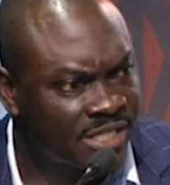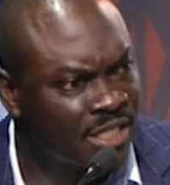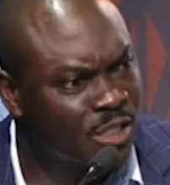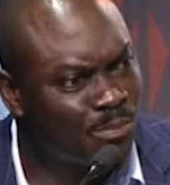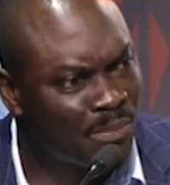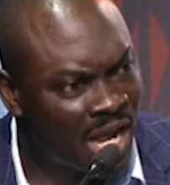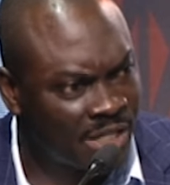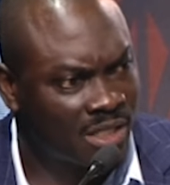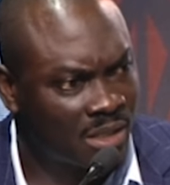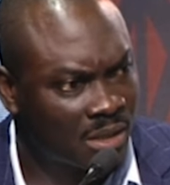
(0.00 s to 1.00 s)
and his
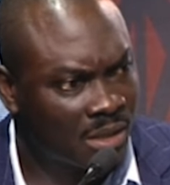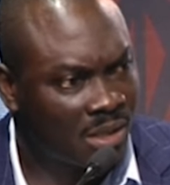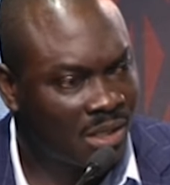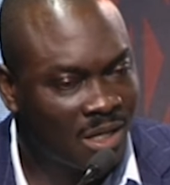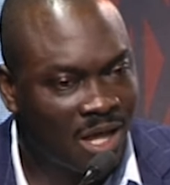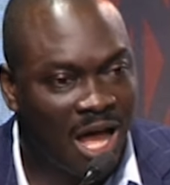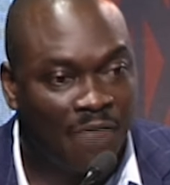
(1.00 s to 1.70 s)
mind, have a